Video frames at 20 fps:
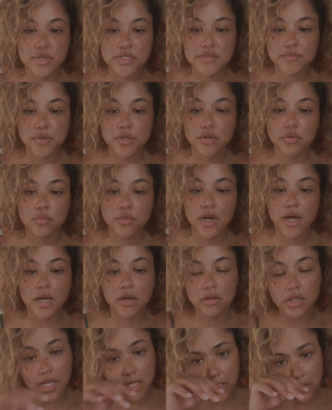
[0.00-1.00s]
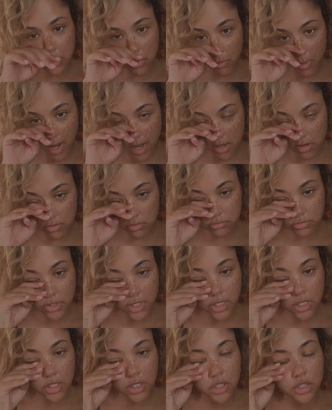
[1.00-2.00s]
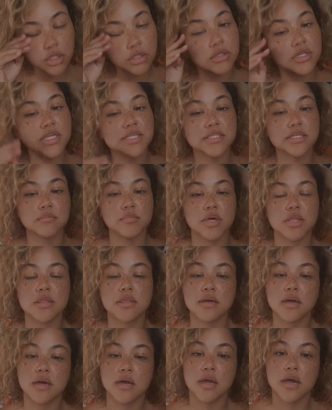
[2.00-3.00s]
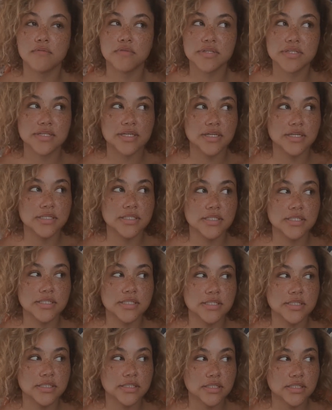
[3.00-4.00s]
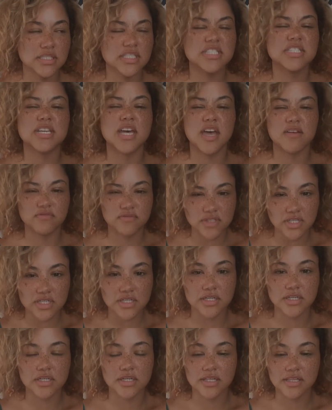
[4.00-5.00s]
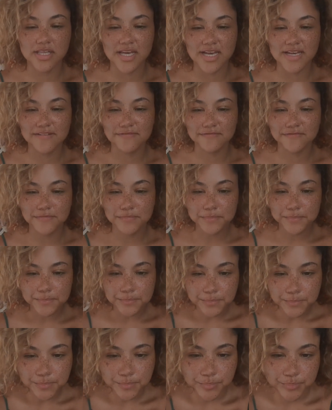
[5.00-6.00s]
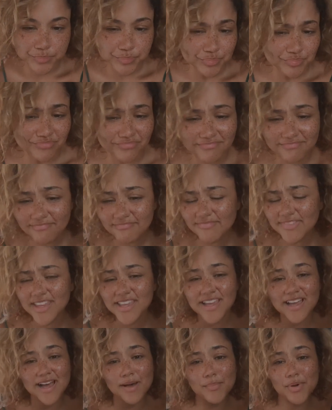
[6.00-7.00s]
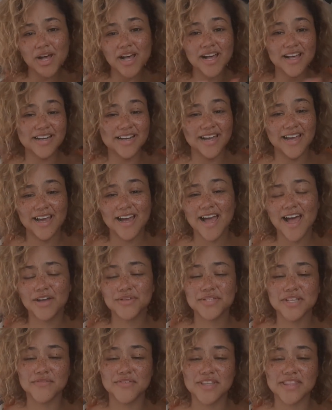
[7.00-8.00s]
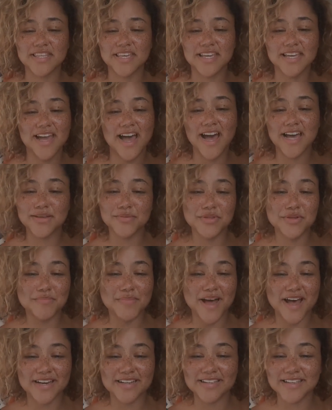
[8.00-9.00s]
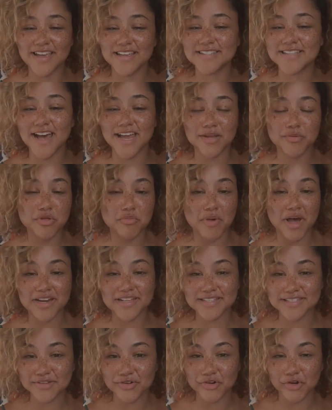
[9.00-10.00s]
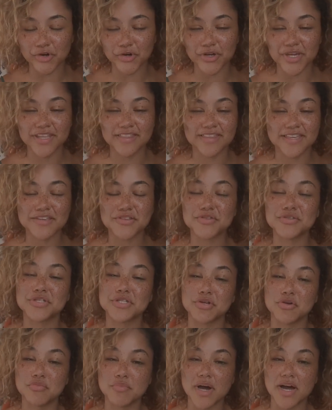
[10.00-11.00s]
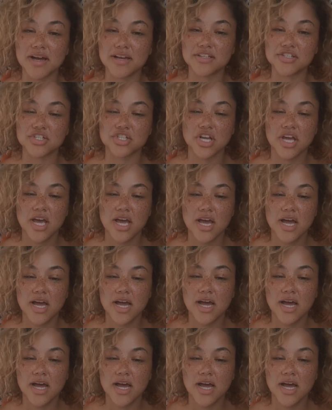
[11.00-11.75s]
It's been a while, like a little while, like less than a month. I haven't done a live. But how's everything? Hattie with a body. Yes, Hattie with a body still going. Thank you so much.